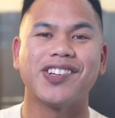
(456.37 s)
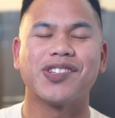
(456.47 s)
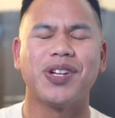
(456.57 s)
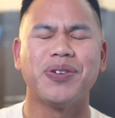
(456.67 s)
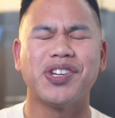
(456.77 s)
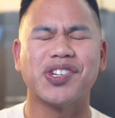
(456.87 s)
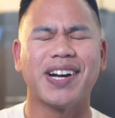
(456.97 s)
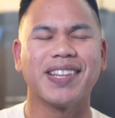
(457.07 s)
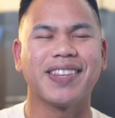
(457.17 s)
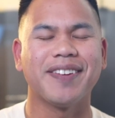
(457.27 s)
Chloe,
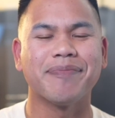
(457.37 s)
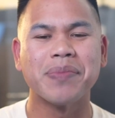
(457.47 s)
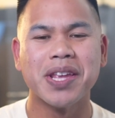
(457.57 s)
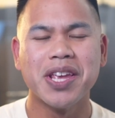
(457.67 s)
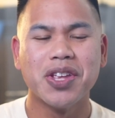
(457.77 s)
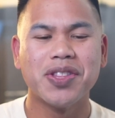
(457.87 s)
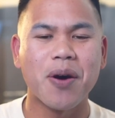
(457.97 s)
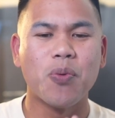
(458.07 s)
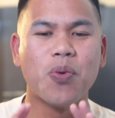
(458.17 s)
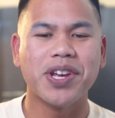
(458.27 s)
Jonathan.
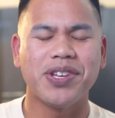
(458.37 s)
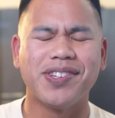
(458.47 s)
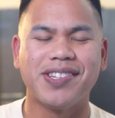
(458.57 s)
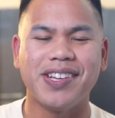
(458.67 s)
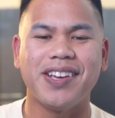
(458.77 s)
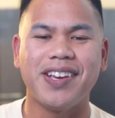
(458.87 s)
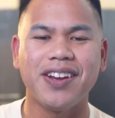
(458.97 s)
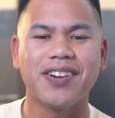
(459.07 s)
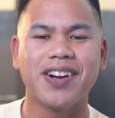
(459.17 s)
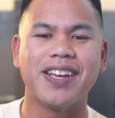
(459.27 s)
Now, what you see
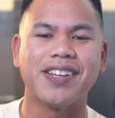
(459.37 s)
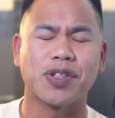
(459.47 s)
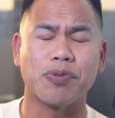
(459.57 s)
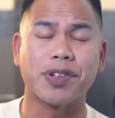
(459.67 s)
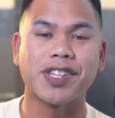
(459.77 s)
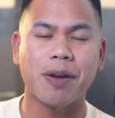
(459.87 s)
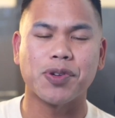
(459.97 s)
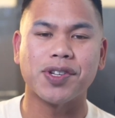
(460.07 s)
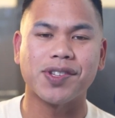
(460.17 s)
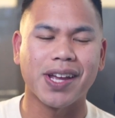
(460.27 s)
here is the
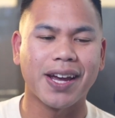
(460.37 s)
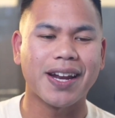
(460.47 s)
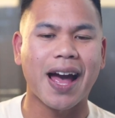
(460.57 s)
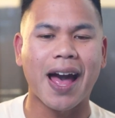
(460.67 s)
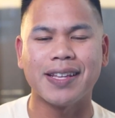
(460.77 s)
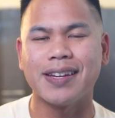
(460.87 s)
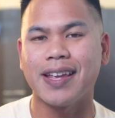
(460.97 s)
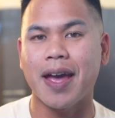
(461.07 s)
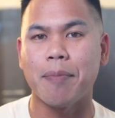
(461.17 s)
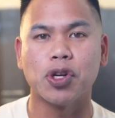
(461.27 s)
reception site. I
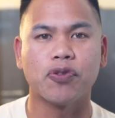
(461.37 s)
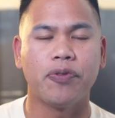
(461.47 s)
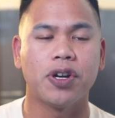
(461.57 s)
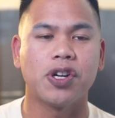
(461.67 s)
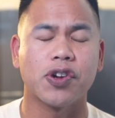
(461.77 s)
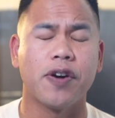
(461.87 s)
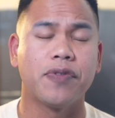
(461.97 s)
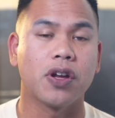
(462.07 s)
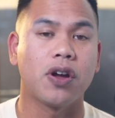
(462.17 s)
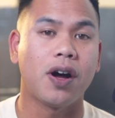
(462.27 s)
didn't get much footage
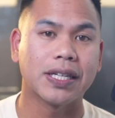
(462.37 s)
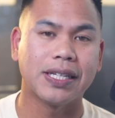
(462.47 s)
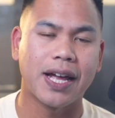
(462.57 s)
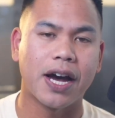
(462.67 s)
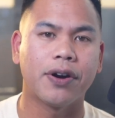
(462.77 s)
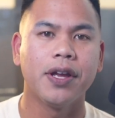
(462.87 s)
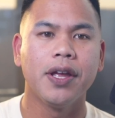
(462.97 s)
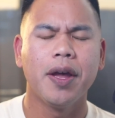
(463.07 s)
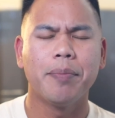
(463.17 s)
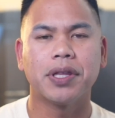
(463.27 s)
of the cocktail hour,
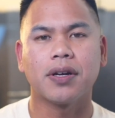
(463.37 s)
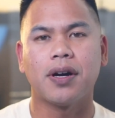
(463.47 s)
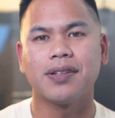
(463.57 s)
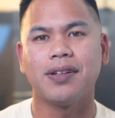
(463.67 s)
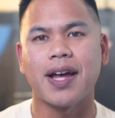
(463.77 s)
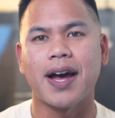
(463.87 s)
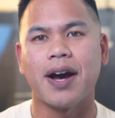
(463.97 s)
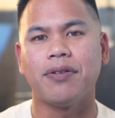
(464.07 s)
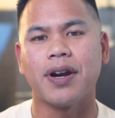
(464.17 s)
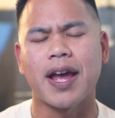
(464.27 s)
but the cocktail
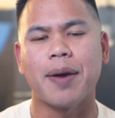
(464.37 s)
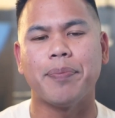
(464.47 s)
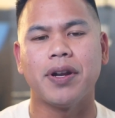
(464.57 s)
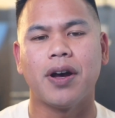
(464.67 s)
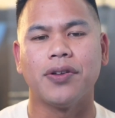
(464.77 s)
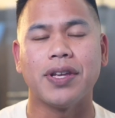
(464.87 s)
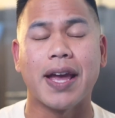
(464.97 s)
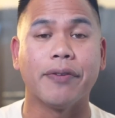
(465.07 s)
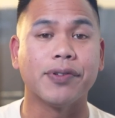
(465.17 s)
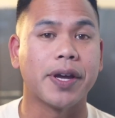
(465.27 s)
hour happened on the
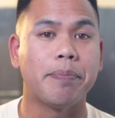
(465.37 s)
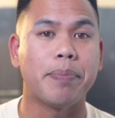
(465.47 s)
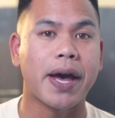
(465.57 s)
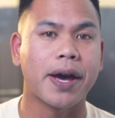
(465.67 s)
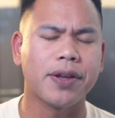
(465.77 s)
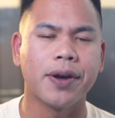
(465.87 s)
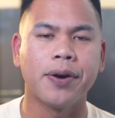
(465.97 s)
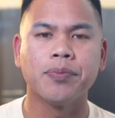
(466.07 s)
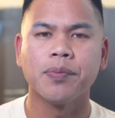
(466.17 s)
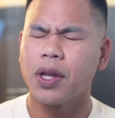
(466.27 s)
outside
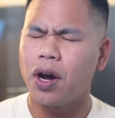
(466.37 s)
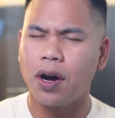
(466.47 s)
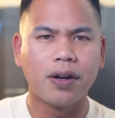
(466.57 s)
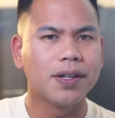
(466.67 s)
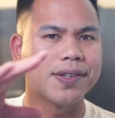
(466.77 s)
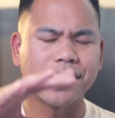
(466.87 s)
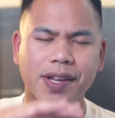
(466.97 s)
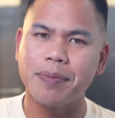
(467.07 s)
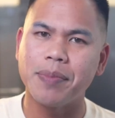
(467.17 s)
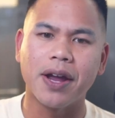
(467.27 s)
patio, all in the
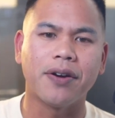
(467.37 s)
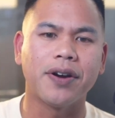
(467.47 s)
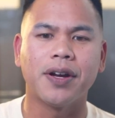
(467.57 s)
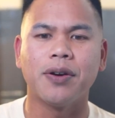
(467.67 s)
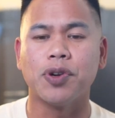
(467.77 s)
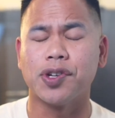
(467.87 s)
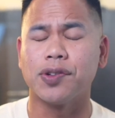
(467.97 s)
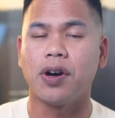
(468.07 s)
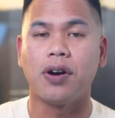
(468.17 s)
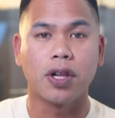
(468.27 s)
same area, which
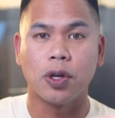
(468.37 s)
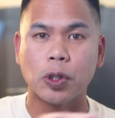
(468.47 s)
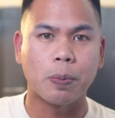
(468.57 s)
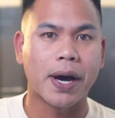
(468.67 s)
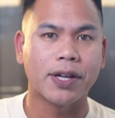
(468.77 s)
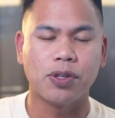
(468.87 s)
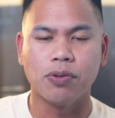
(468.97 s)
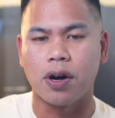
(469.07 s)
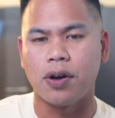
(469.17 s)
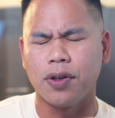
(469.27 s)
is all close by to
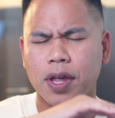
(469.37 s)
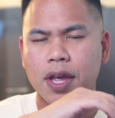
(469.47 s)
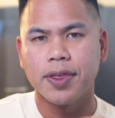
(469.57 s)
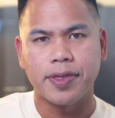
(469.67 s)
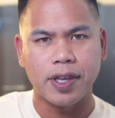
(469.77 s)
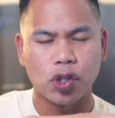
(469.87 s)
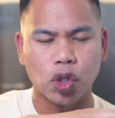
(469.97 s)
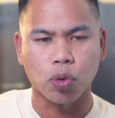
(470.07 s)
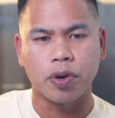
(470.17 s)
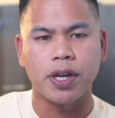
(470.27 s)
all these
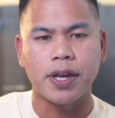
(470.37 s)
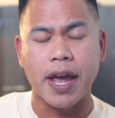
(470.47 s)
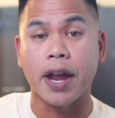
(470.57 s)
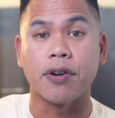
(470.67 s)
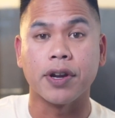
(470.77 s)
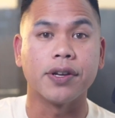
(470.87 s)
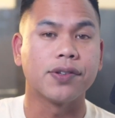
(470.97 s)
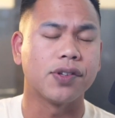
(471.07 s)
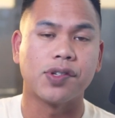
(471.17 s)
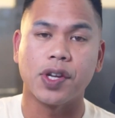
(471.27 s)
three
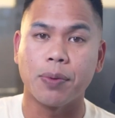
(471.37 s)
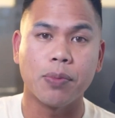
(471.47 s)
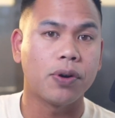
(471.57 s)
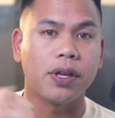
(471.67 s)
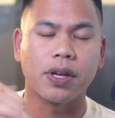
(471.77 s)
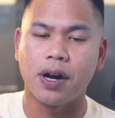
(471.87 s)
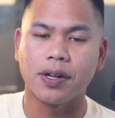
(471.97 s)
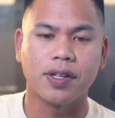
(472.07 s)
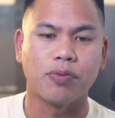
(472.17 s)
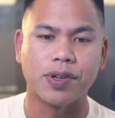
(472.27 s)
areas: the ceremony,
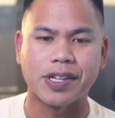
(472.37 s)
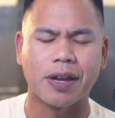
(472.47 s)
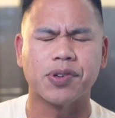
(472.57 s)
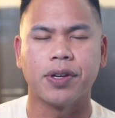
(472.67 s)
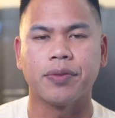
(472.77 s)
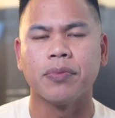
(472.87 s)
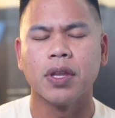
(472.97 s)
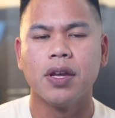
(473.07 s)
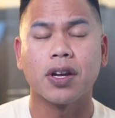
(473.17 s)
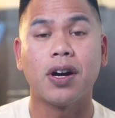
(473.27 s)
cocktail, reception.
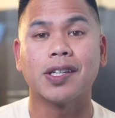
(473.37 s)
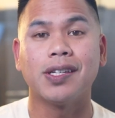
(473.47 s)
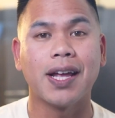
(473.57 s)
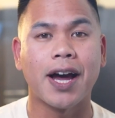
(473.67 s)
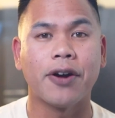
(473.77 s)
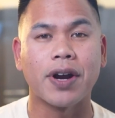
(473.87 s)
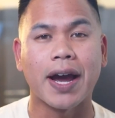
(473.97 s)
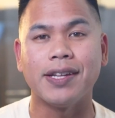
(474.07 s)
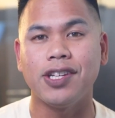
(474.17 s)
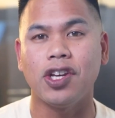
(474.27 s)
Cocktail hour,
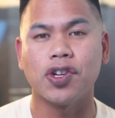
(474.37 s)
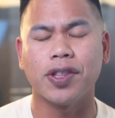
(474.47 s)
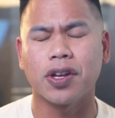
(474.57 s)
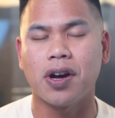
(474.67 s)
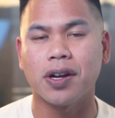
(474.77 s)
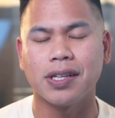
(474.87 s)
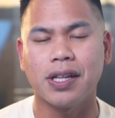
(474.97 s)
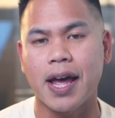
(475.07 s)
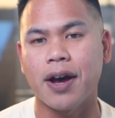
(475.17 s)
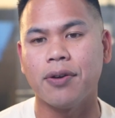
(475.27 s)
I DJ the
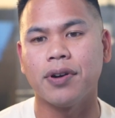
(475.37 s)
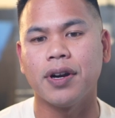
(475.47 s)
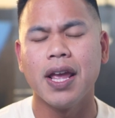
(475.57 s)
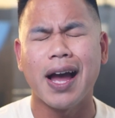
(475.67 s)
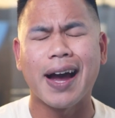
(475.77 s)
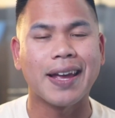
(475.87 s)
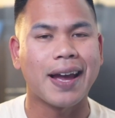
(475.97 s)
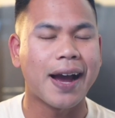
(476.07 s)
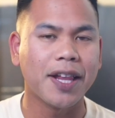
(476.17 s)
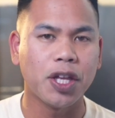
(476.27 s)
cocktail hour. I
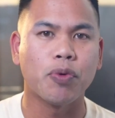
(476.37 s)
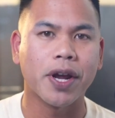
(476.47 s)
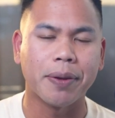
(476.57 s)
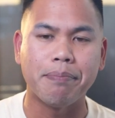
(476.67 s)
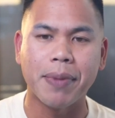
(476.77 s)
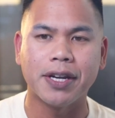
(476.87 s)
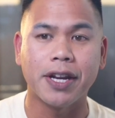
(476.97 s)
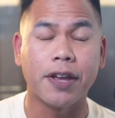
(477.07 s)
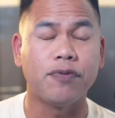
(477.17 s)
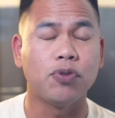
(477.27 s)
highly recommend
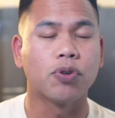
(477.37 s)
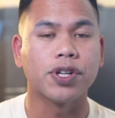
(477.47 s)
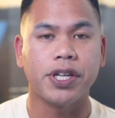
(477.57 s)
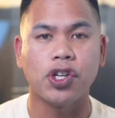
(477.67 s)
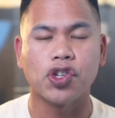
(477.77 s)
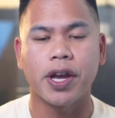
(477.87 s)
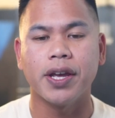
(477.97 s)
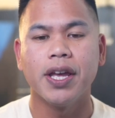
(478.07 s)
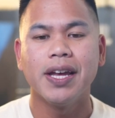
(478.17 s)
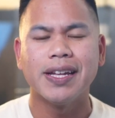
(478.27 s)
it if your
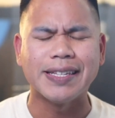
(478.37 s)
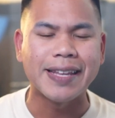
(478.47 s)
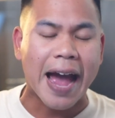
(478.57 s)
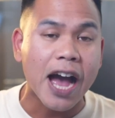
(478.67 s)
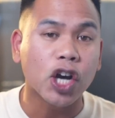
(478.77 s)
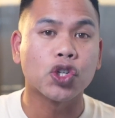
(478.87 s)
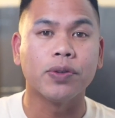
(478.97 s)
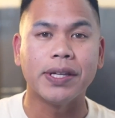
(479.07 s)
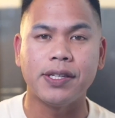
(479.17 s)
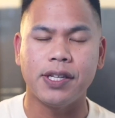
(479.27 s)
DJ
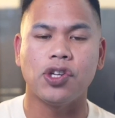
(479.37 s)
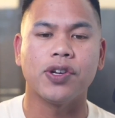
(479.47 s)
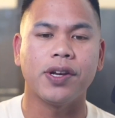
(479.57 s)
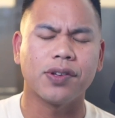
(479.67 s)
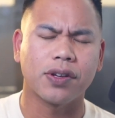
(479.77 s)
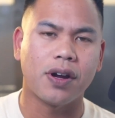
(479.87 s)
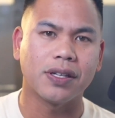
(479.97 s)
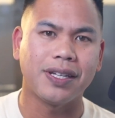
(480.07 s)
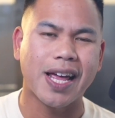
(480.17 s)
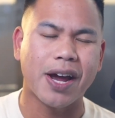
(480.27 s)
actually DJs the
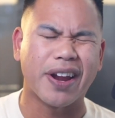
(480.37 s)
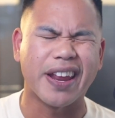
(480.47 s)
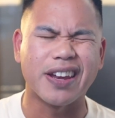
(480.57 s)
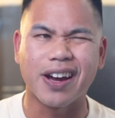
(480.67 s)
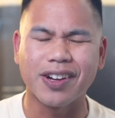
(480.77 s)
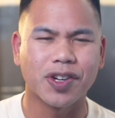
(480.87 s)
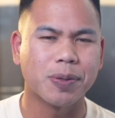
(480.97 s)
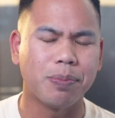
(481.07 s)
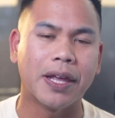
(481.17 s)
cocktail hour and not just play a